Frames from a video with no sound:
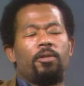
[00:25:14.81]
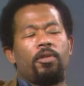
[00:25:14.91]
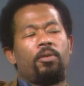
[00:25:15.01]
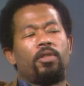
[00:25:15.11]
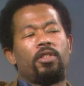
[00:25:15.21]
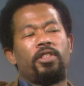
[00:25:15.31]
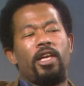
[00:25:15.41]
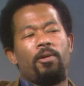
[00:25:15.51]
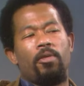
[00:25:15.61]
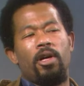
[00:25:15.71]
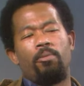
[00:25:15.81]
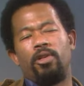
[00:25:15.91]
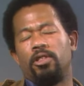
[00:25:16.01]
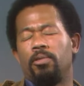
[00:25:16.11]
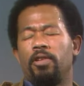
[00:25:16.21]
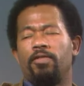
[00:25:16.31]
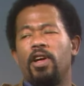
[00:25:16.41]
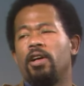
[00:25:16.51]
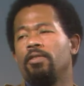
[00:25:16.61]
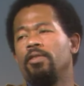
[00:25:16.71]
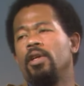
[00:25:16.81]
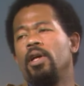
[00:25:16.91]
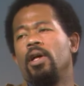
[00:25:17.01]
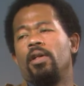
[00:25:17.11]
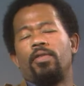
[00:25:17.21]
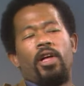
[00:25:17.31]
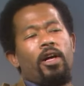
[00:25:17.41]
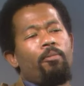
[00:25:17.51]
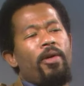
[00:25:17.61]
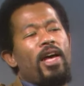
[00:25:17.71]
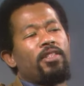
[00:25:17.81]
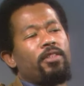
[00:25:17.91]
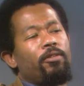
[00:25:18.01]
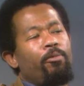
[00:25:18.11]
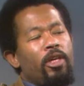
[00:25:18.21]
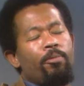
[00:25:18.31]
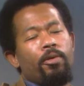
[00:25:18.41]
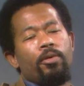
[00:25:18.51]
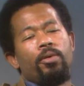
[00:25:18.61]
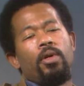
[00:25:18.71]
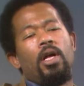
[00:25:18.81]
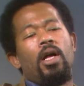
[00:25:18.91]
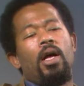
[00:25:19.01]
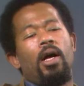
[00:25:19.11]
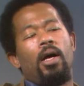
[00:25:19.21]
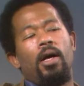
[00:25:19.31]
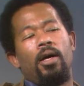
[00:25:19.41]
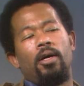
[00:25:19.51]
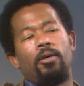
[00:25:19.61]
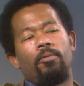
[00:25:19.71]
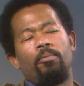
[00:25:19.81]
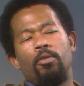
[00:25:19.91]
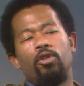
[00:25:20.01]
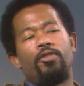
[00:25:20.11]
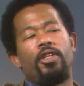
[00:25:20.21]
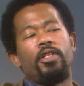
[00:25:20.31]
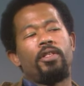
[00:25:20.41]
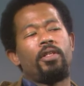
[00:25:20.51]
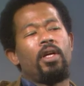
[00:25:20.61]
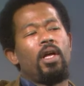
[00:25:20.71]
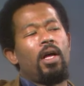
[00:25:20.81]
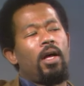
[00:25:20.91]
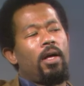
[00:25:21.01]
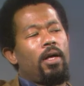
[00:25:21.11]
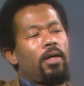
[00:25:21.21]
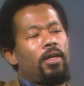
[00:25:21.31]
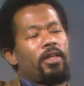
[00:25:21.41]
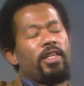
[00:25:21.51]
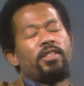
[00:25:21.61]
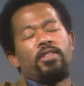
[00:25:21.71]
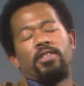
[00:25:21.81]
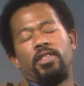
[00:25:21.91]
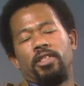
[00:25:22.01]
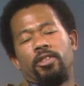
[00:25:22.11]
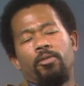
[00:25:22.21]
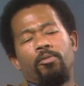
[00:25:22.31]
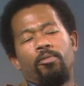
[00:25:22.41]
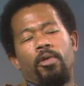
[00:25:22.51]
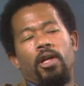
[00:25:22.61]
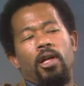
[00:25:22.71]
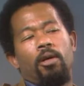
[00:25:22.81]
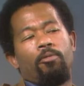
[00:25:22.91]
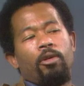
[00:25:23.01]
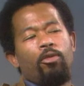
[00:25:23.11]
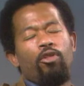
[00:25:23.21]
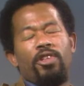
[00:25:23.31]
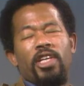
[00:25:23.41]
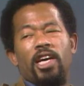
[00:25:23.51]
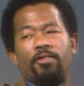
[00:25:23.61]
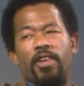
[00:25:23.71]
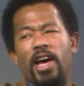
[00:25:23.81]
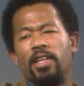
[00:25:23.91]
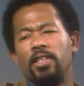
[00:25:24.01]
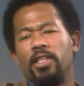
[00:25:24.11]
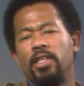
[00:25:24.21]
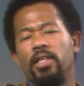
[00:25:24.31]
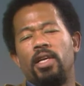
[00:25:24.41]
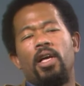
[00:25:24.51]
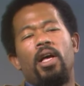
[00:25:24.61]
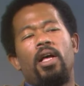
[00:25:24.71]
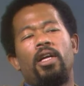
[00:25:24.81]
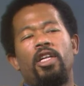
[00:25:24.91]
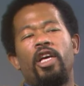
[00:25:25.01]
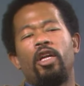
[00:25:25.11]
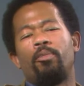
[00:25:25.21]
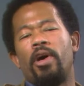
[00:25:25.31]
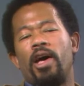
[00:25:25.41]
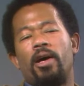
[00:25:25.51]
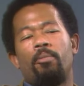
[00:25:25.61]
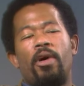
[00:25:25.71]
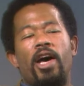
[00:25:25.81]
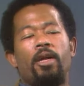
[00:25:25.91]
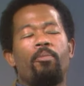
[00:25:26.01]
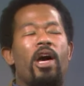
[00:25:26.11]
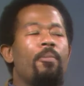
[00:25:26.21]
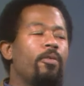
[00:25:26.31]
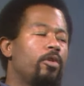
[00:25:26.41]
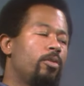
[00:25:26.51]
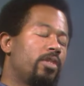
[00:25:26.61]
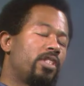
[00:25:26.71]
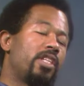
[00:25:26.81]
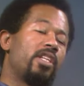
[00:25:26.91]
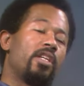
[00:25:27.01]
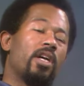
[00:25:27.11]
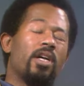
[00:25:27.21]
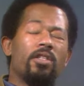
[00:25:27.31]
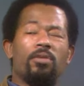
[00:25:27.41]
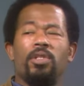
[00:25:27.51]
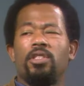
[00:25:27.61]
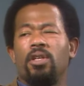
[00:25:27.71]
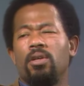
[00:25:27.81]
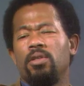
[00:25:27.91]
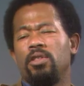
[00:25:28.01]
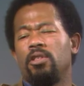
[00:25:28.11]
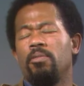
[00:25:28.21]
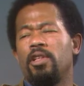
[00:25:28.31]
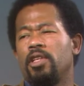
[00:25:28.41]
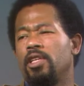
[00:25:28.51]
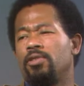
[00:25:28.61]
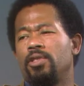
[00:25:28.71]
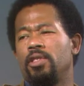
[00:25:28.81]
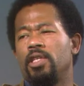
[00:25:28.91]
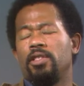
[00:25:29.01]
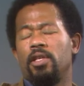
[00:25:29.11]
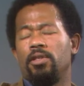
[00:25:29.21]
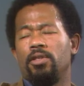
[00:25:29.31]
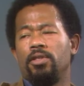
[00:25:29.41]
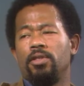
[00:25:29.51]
Yes, but it was the same principle involved. The masses of people moving against the system, but moving nonviolently and led by a Pied Piper who would sing sweet songs to the mother country. That's all.